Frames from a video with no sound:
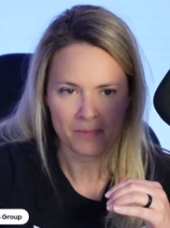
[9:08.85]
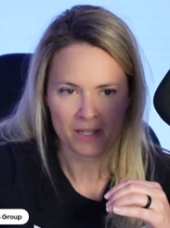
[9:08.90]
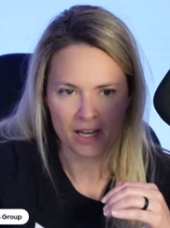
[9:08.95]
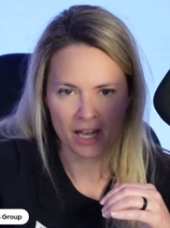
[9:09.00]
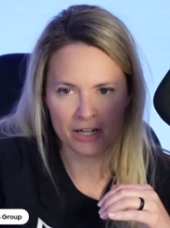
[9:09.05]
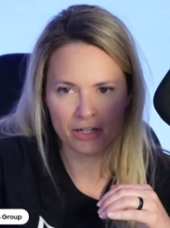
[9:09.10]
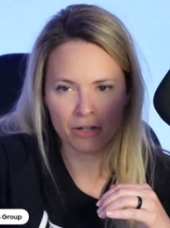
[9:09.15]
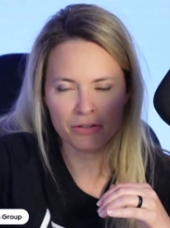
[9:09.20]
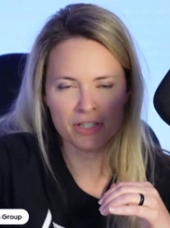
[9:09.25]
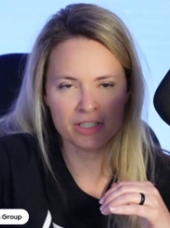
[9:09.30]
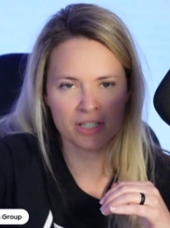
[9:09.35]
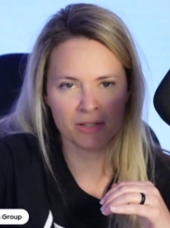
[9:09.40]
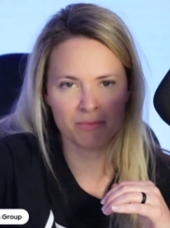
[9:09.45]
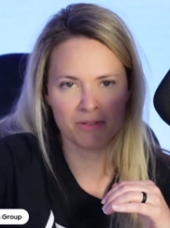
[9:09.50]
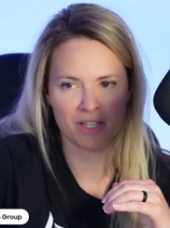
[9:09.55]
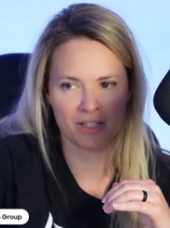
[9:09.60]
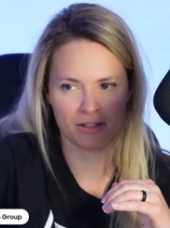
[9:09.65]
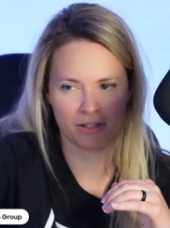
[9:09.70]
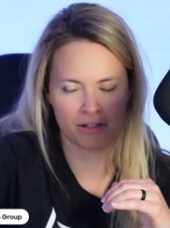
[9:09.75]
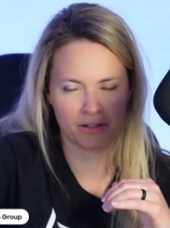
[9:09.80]
I know
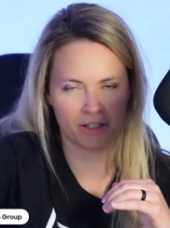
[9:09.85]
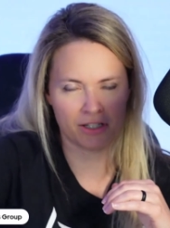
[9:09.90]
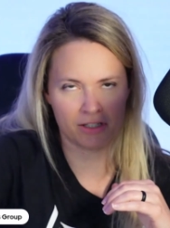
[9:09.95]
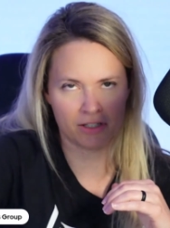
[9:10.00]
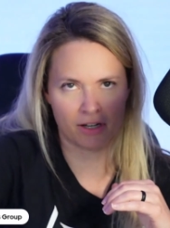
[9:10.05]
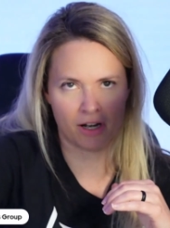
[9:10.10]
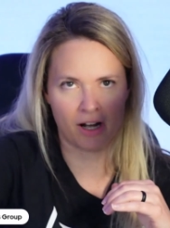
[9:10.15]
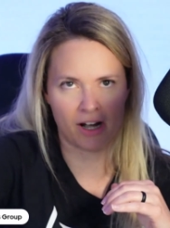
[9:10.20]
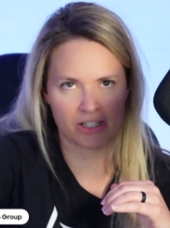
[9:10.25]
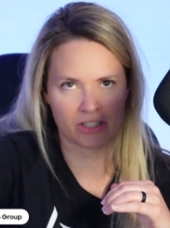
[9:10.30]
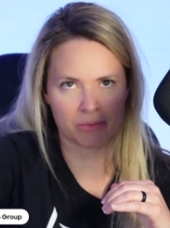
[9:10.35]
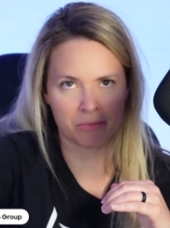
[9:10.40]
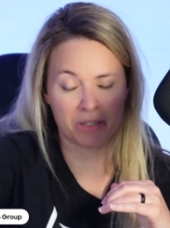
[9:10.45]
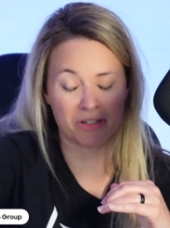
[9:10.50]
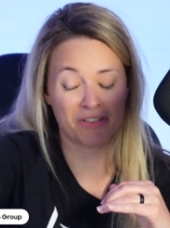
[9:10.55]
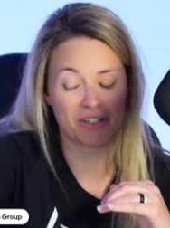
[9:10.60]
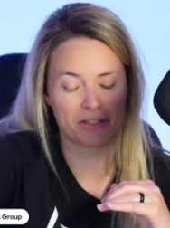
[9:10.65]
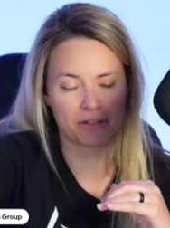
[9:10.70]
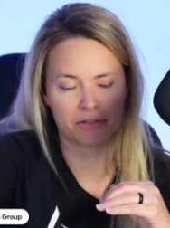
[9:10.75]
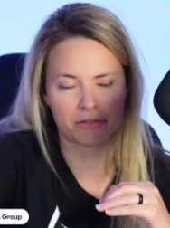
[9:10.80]
these awesome
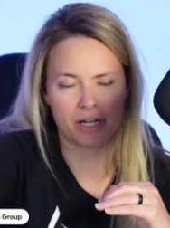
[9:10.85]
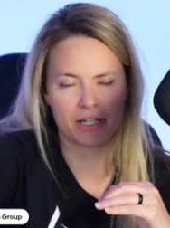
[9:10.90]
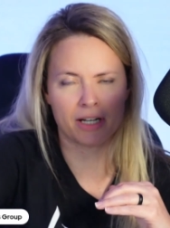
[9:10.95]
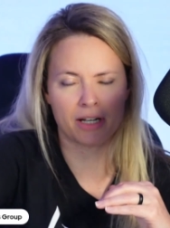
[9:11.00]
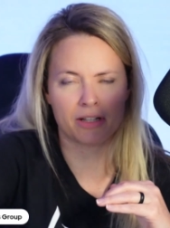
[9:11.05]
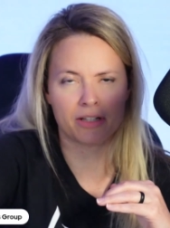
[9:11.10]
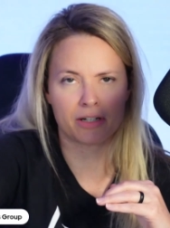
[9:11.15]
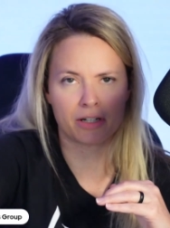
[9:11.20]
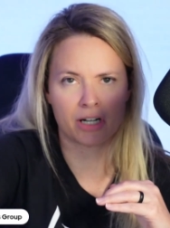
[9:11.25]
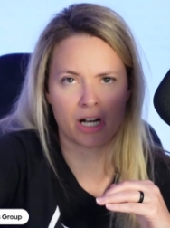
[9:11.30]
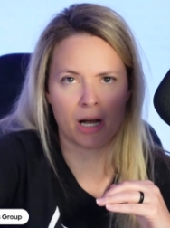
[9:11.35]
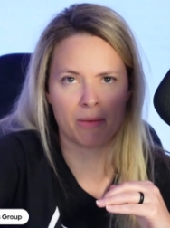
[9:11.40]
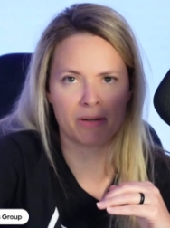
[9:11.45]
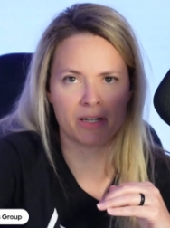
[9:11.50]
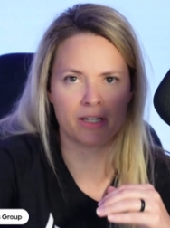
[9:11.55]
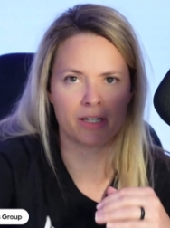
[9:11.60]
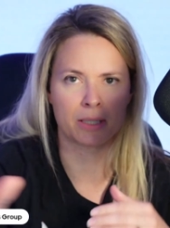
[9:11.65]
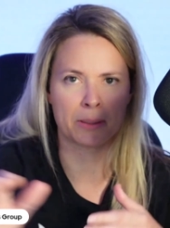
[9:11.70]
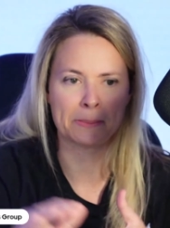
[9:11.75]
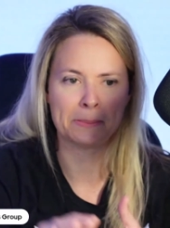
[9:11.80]
individuals right now that are
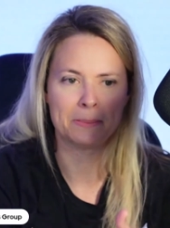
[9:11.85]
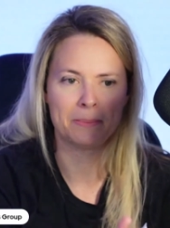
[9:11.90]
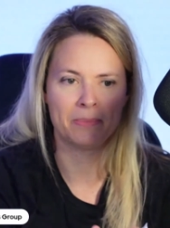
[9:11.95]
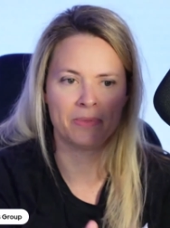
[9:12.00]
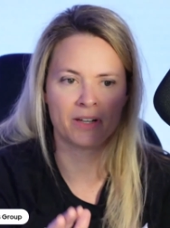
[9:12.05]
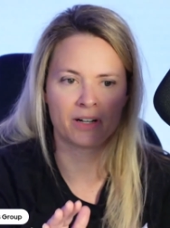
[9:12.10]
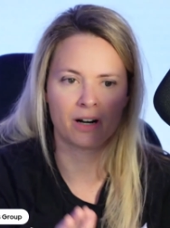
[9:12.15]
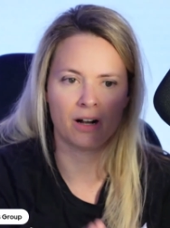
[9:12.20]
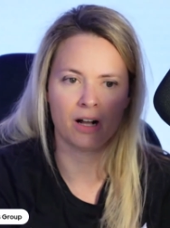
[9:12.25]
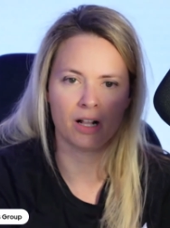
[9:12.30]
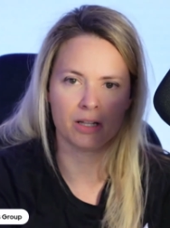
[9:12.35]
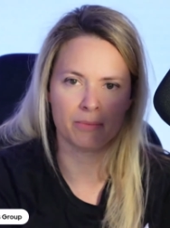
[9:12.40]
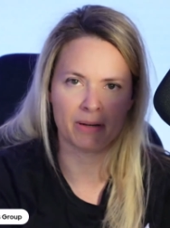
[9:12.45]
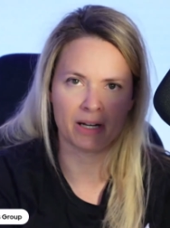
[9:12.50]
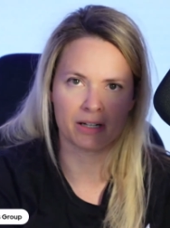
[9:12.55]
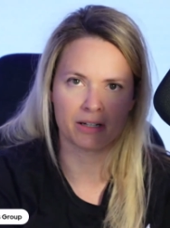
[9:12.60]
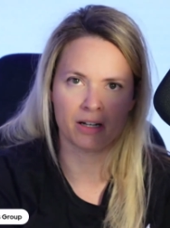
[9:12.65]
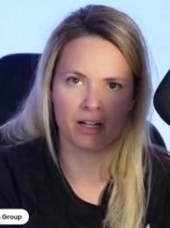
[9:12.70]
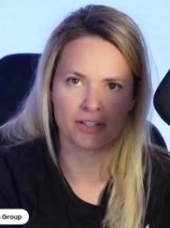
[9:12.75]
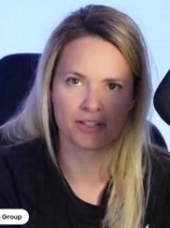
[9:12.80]
commenting here, they're all
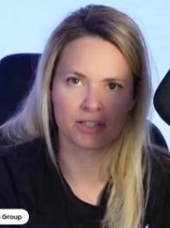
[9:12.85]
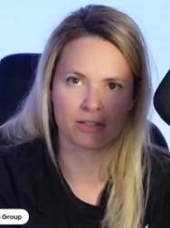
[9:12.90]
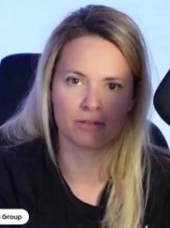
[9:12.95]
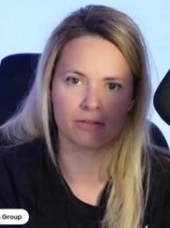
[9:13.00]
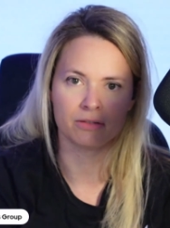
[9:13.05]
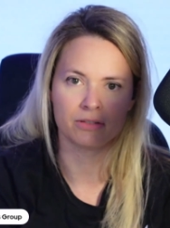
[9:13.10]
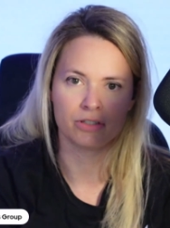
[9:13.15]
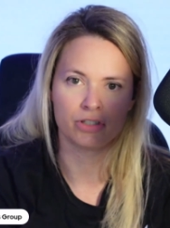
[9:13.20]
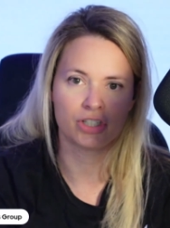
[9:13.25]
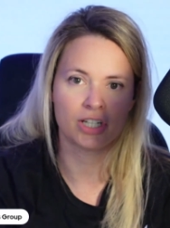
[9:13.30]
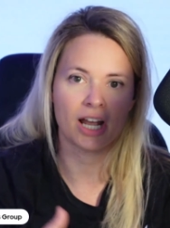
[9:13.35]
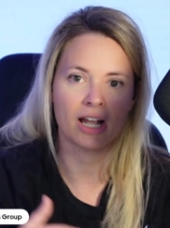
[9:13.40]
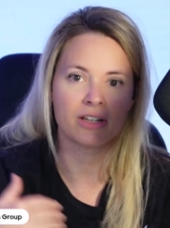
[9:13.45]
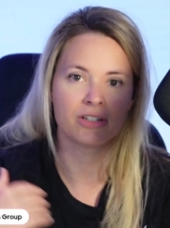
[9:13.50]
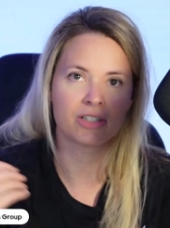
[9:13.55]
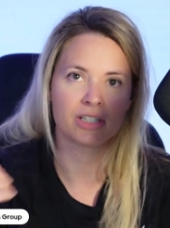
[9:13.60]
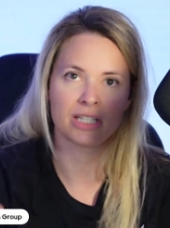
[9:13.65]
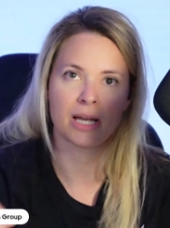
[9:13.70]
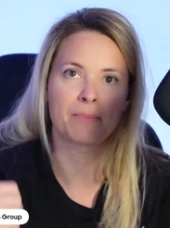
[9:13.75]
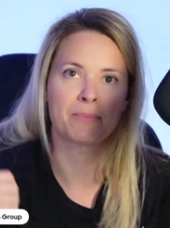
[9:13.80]
about also
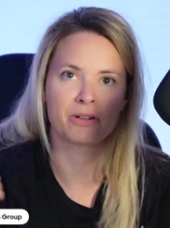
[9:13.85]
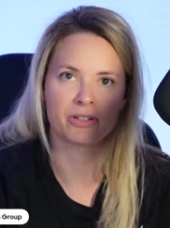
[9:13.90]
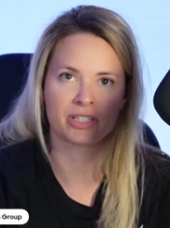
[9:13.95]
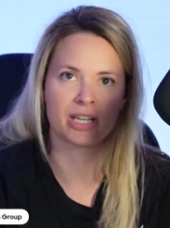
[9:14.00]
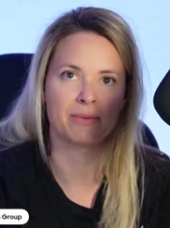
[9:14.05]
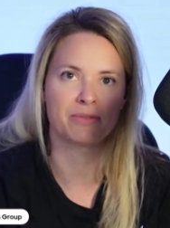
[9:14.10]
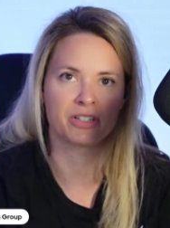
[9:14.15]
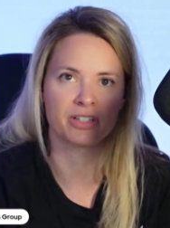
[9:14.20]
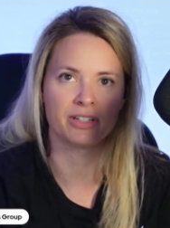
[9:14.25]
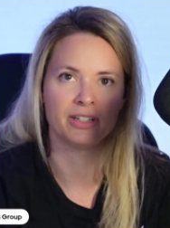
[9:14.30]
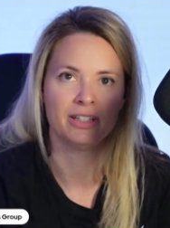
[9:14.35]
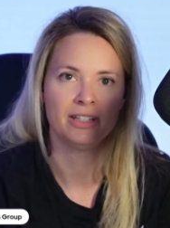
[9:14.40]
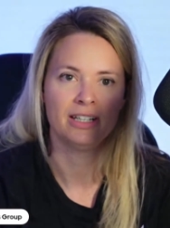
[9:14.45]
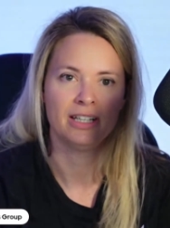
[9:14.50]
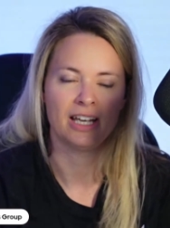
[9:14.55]
challenging that perception.